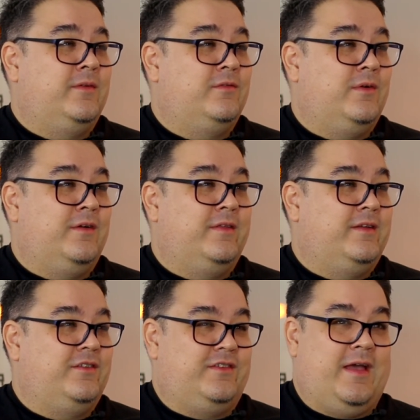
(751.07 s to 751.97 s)
as well
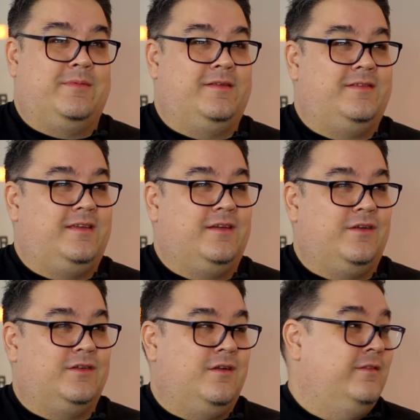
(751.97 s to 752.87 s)
that I just happened to see called